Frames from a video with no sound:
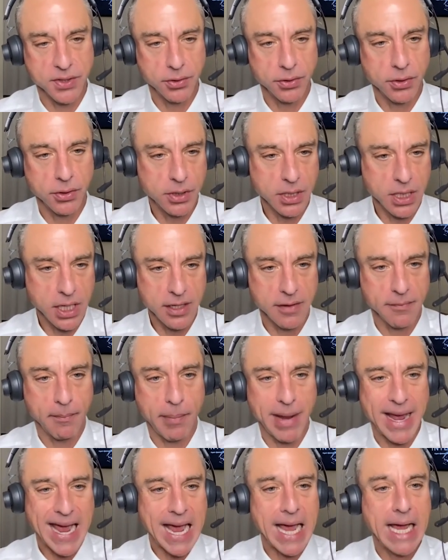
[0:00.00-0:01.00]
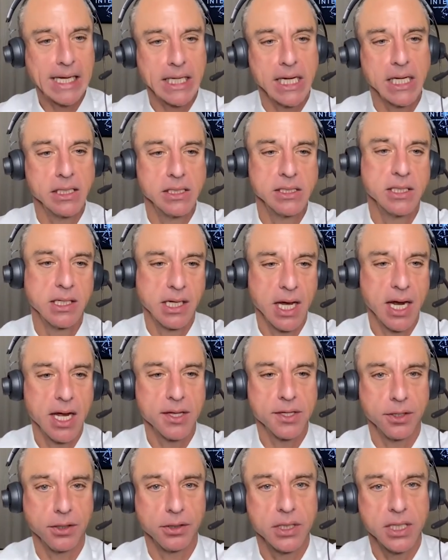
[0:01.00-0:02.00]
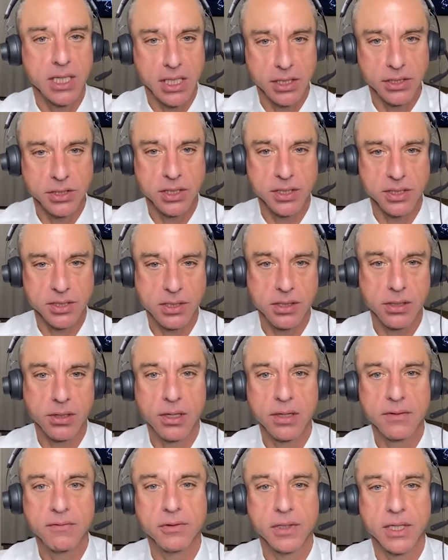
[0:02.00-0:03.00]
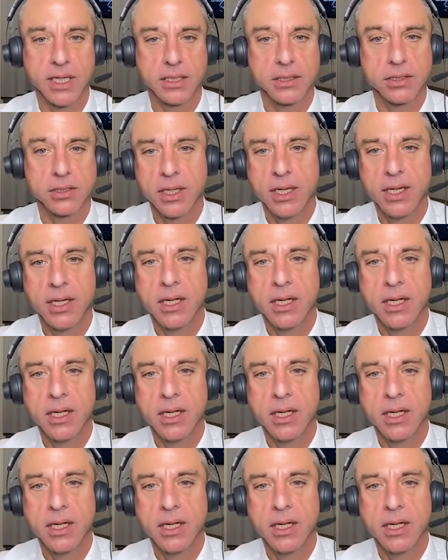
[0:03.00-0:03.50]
They're all kind of packing together into this conflict.